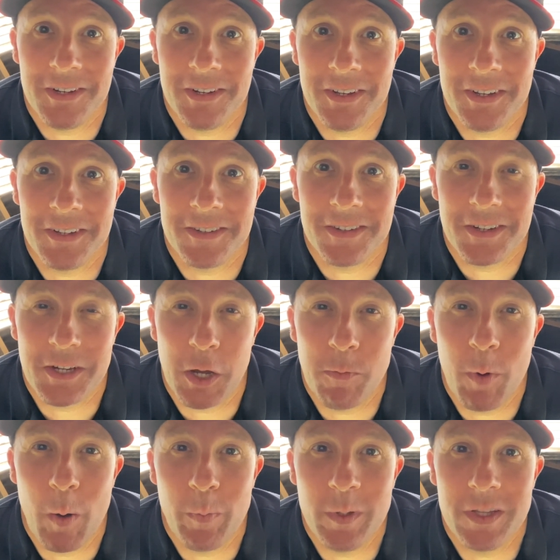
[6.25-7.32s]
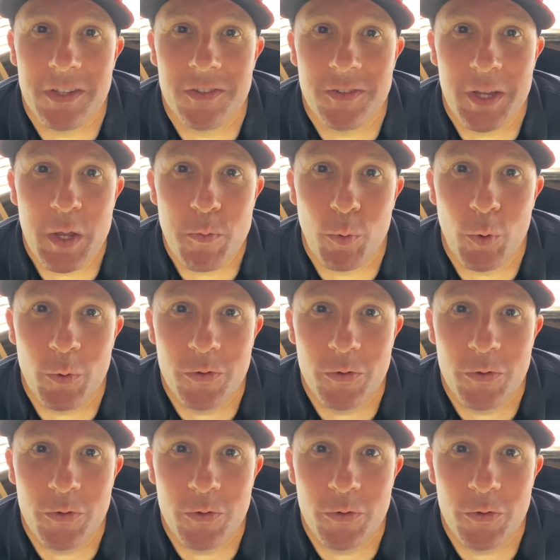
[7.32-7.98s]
to come up in the steeple.